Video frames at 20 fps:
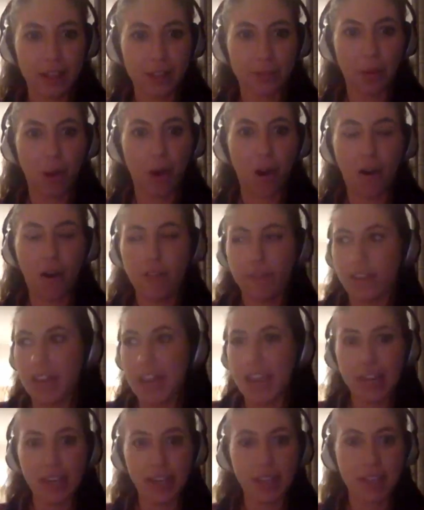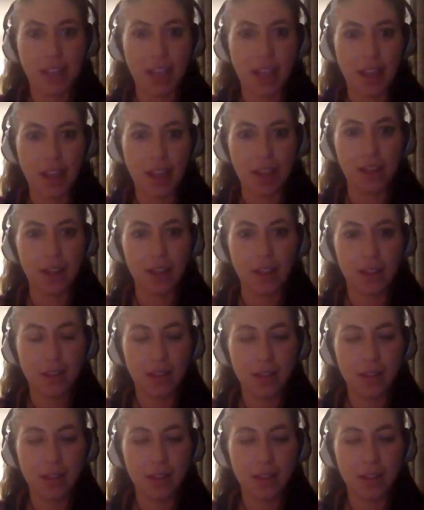as part of an indie